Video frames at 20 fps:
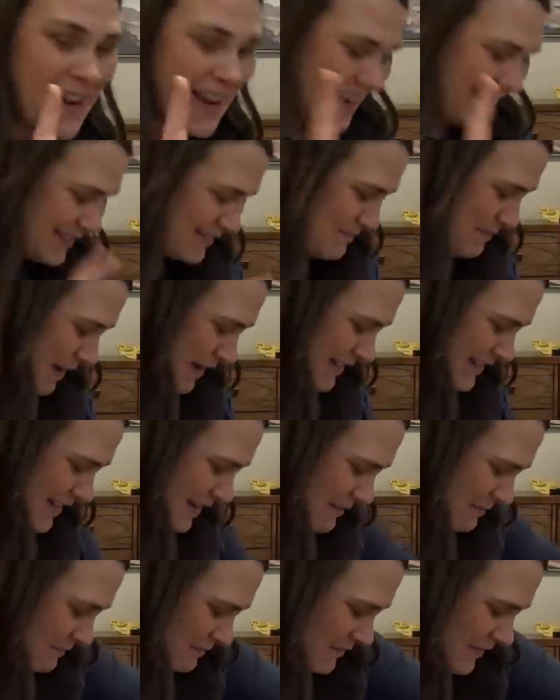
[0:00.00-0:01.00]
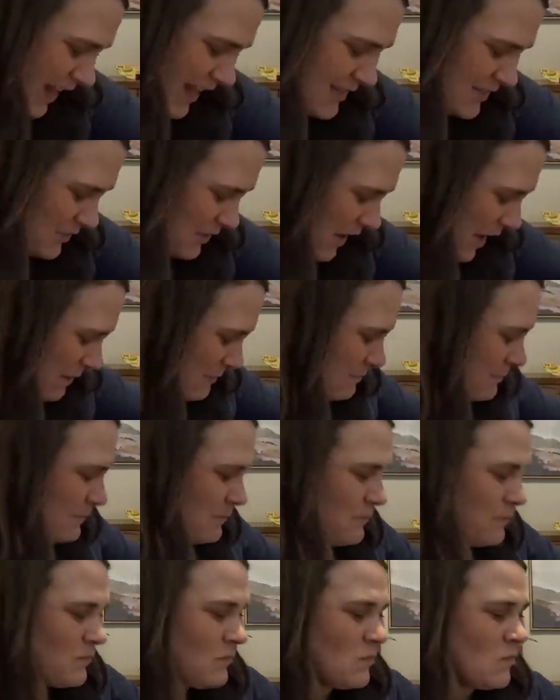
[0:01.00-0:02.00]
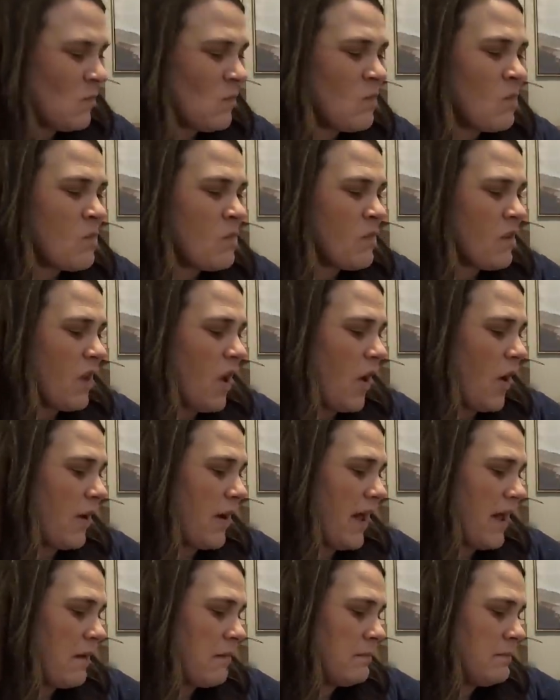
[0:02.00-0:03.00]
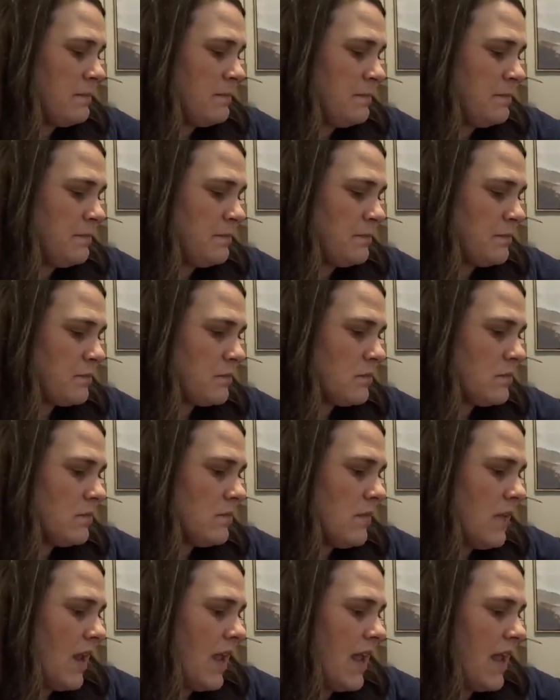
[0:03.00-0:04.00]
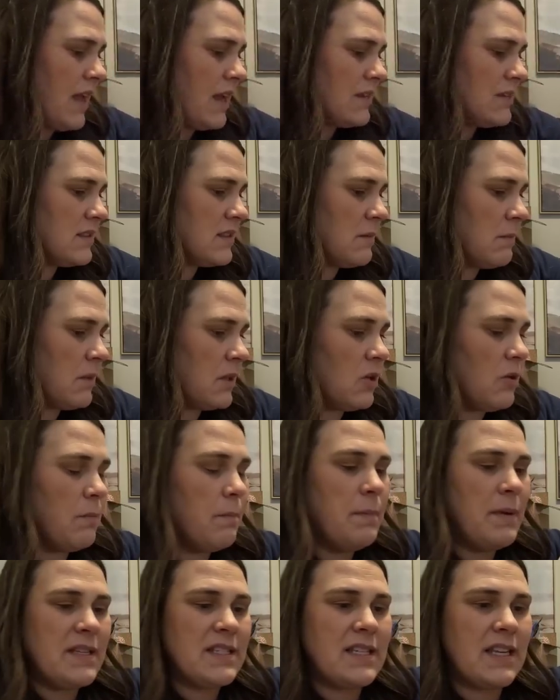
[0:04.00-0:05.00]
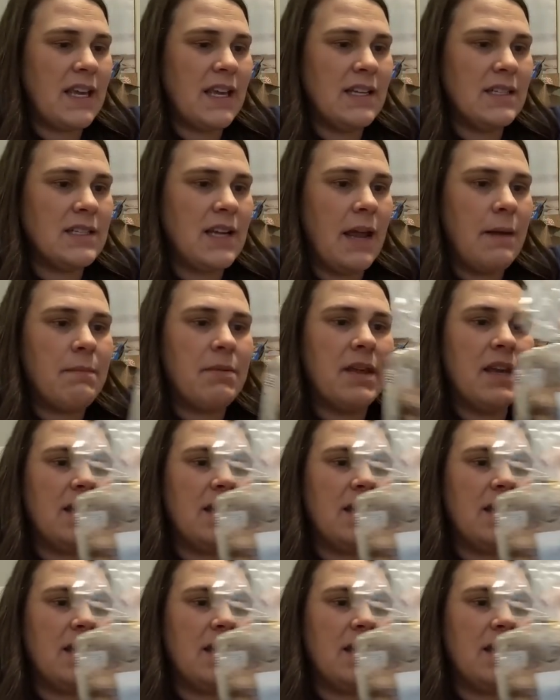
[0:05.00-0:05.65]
what I expected. That's okay. Okay. And some little biscuit type